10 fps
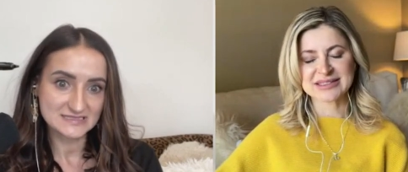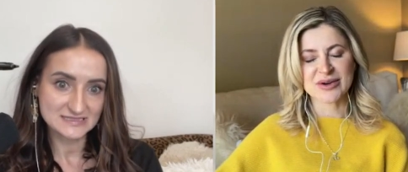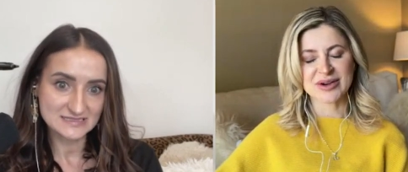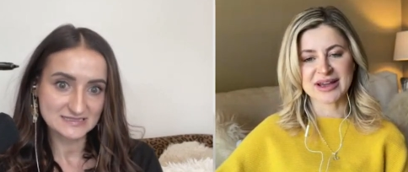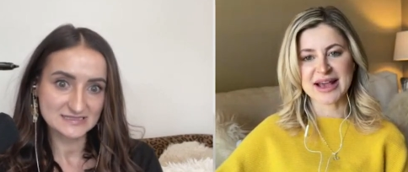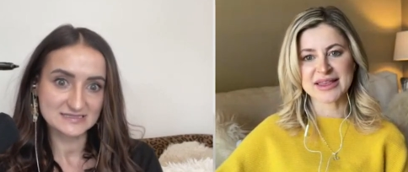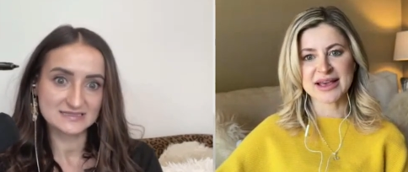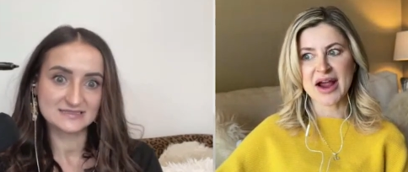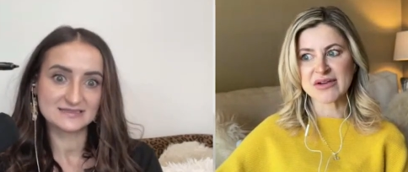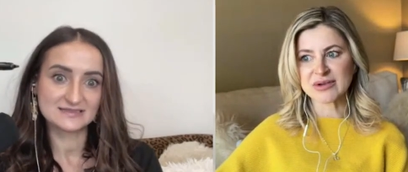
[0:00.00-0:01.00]
Speaker 1: good. I think
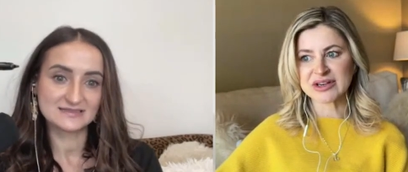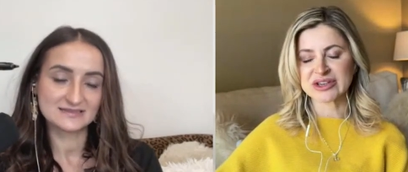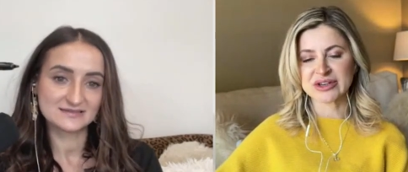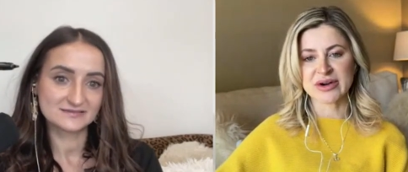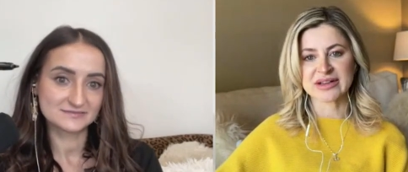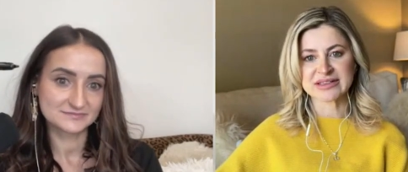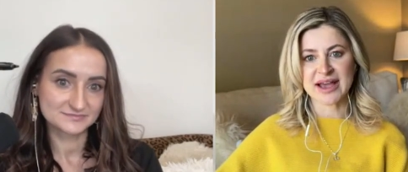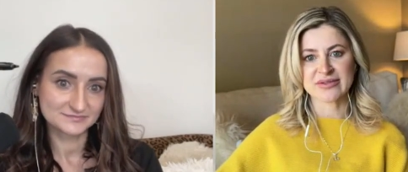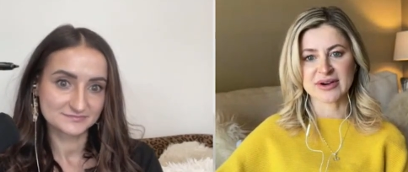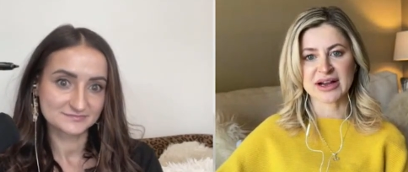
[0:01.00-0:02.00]
everyone should go outside for
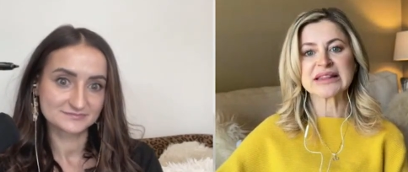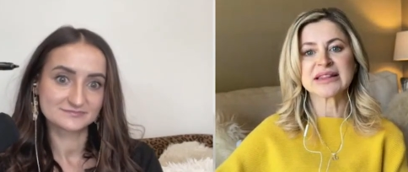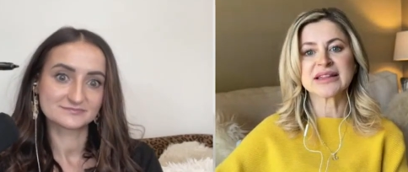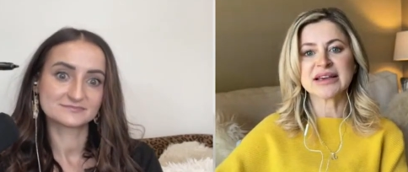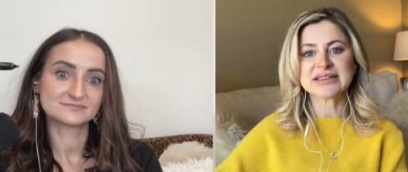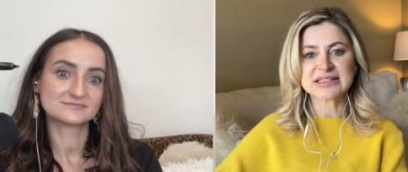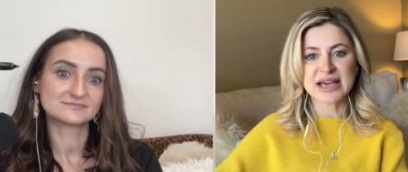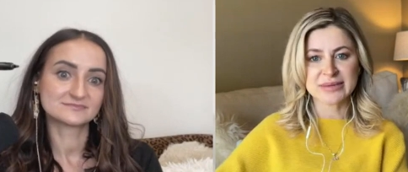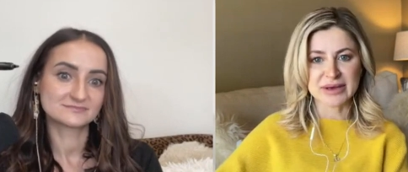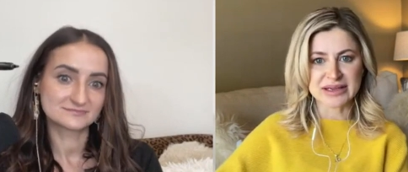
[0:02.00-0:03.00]
at least 10
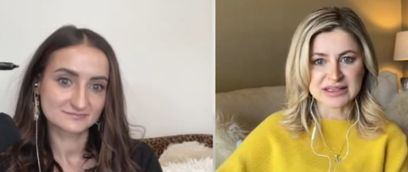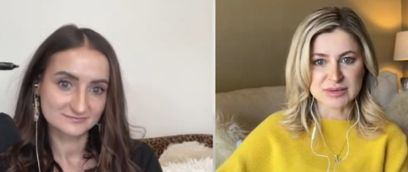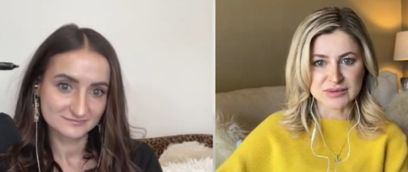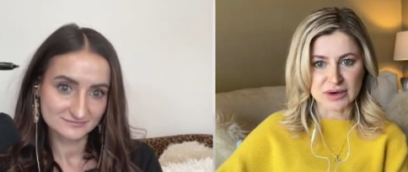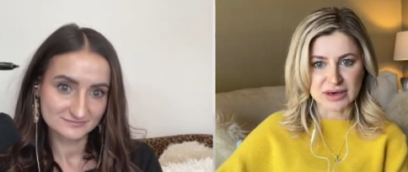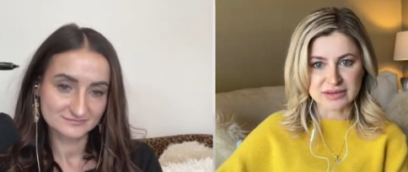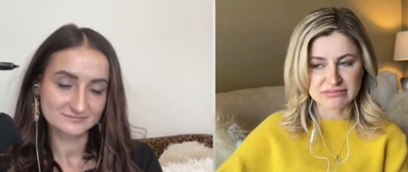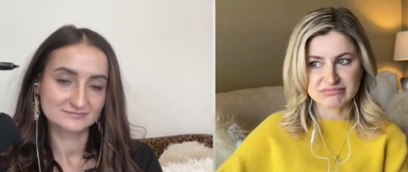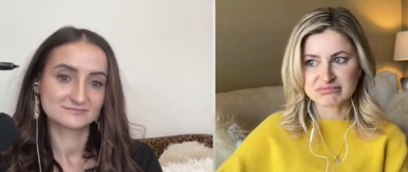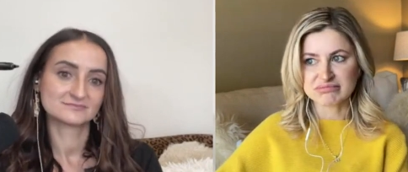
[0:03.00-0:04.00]
minutes before
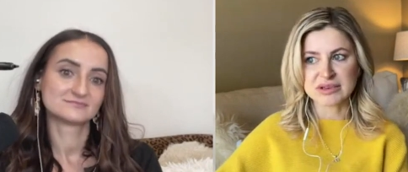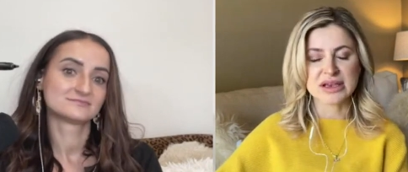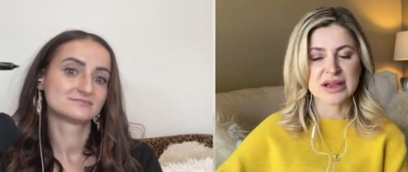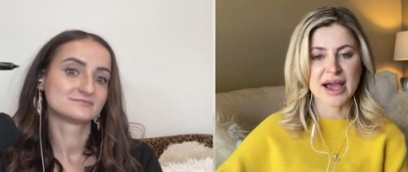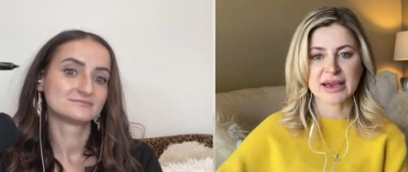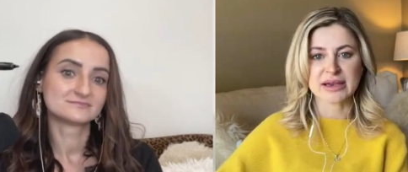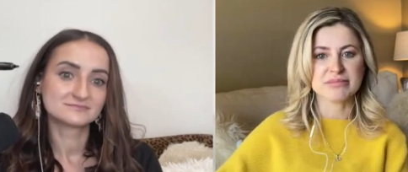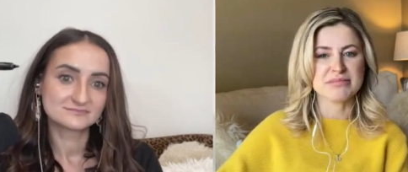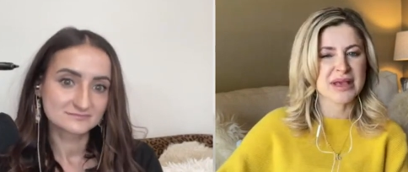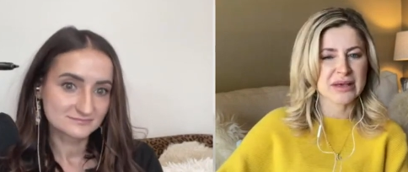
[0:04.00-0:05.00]
9,
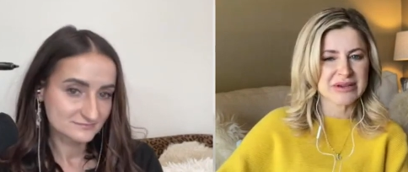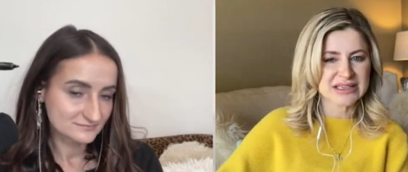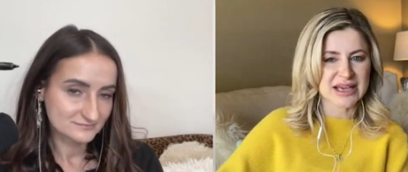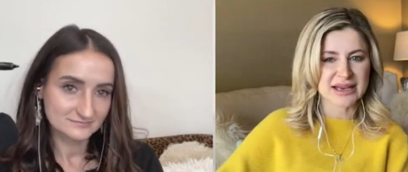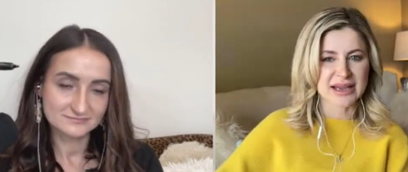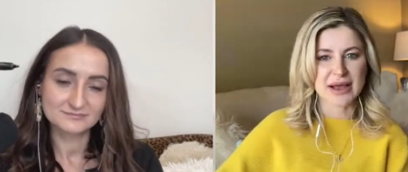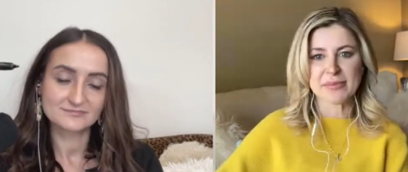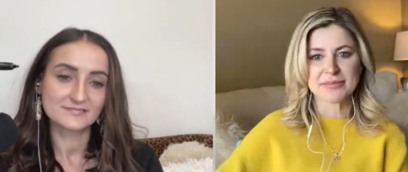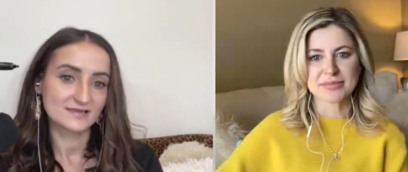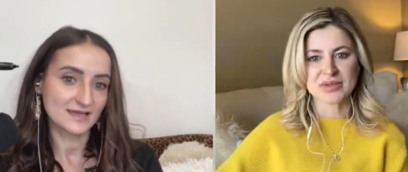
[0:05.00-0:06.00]
maybe 10 a.m.
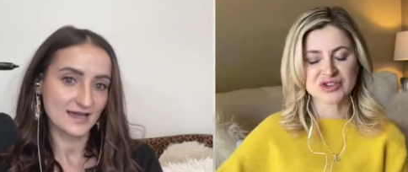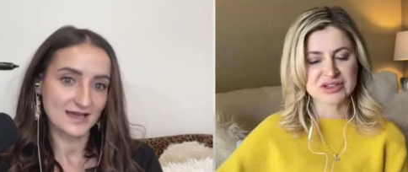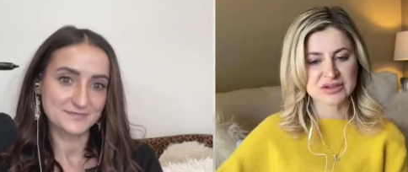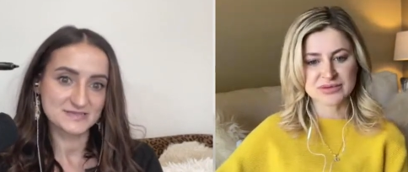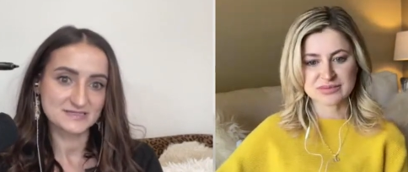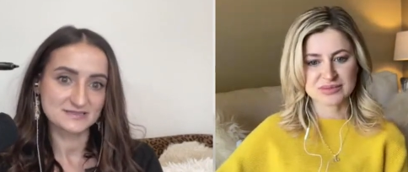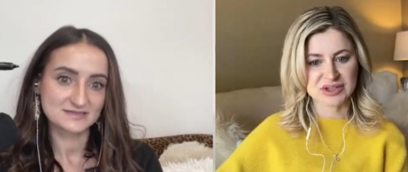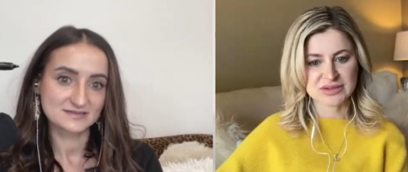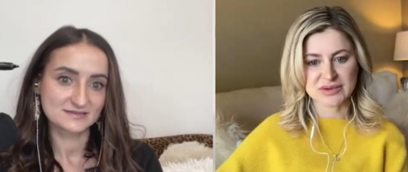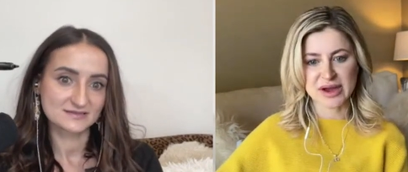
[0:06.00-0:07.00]
Speaker 2: Just, just for
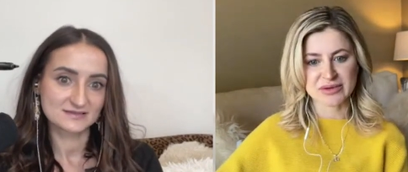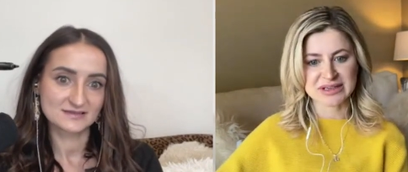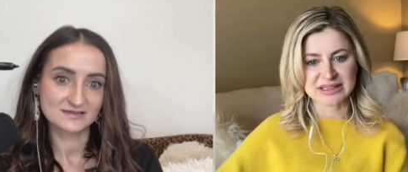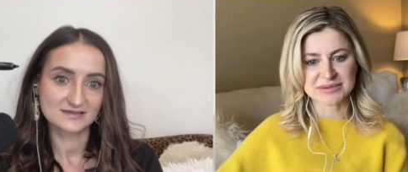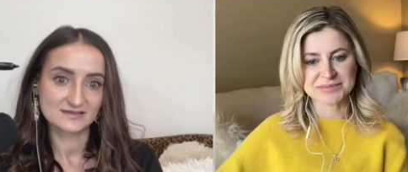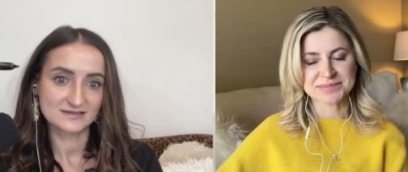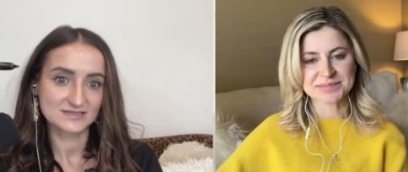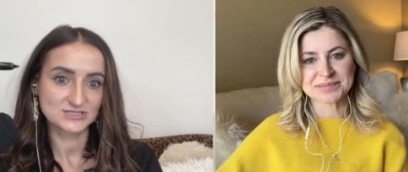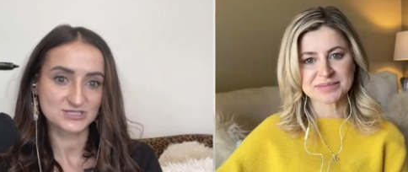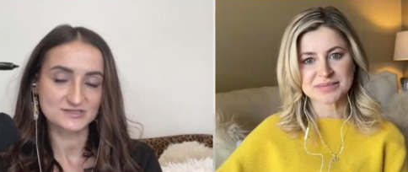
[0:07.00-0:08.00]
that reason
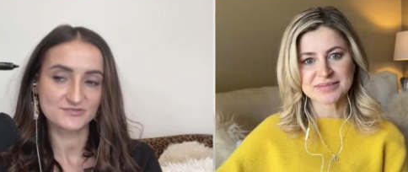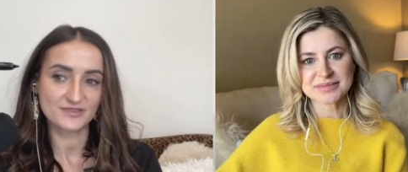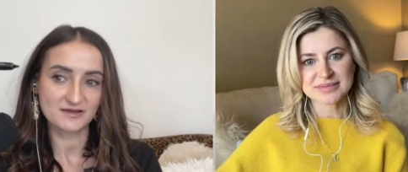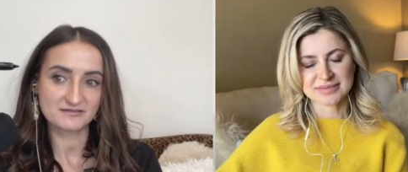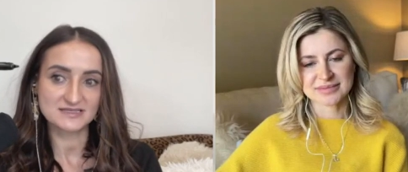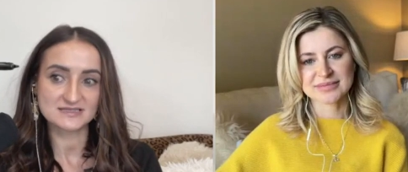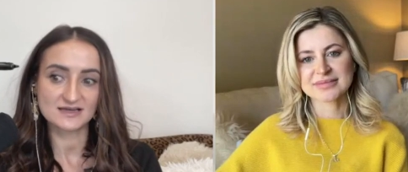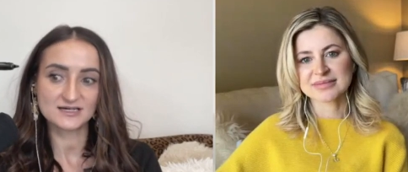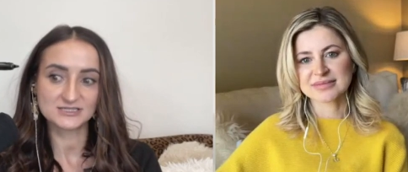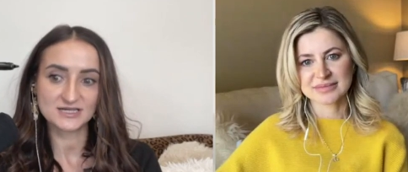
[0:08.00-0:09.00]
just for that reason,
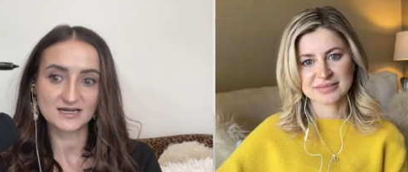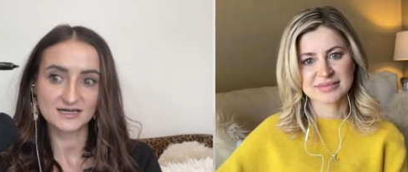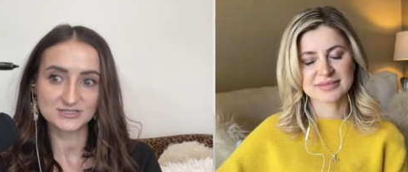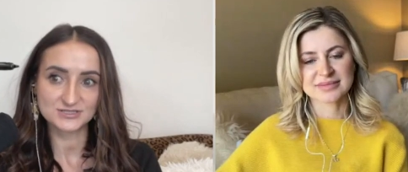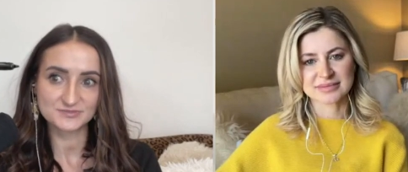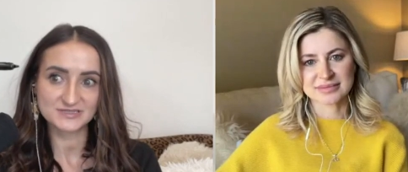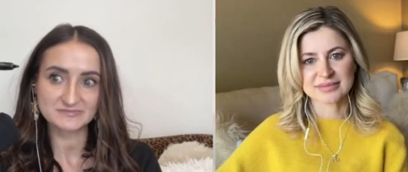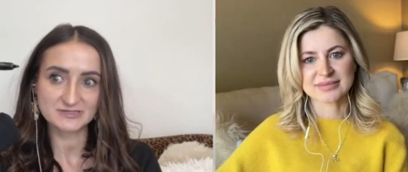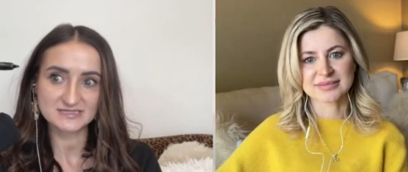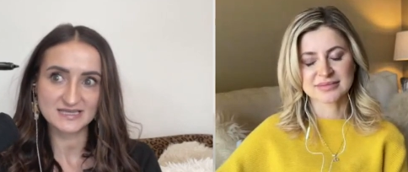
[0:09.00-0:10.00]
a hundred
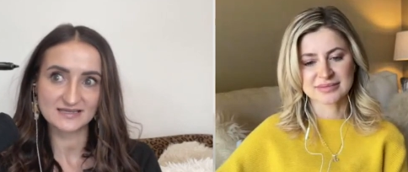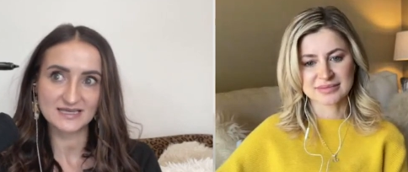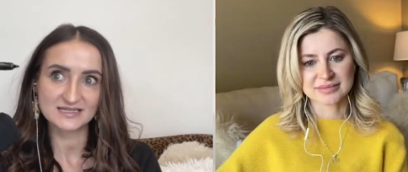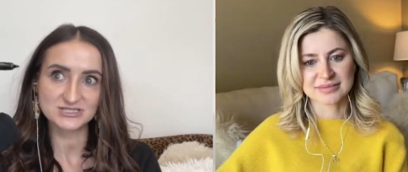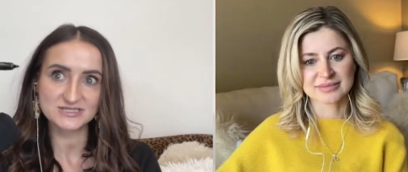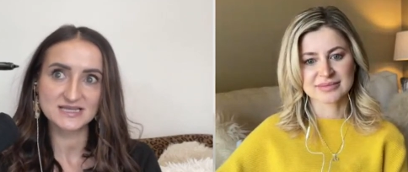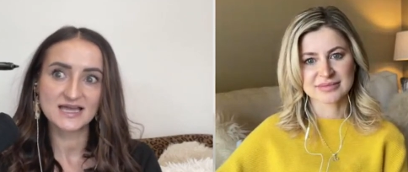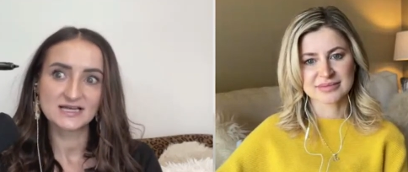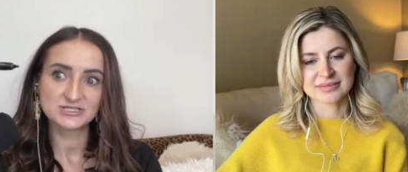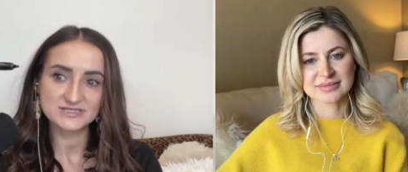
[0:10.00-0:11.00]
percent. And it just
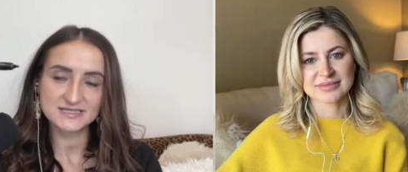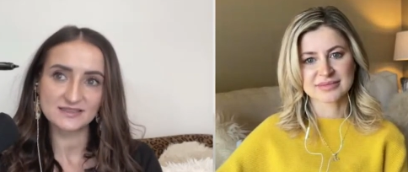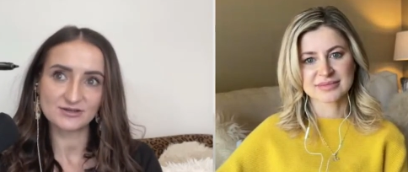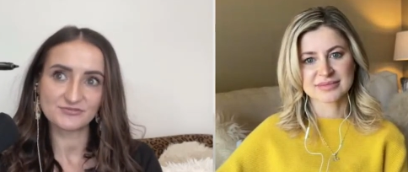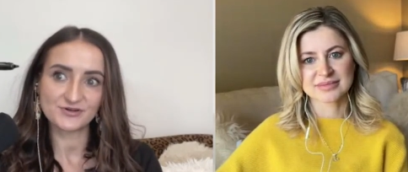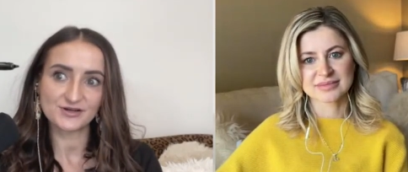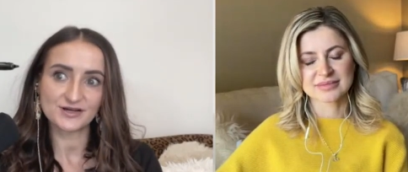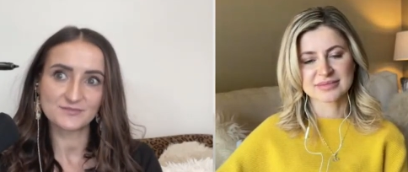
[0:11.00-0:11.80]
just sit there for a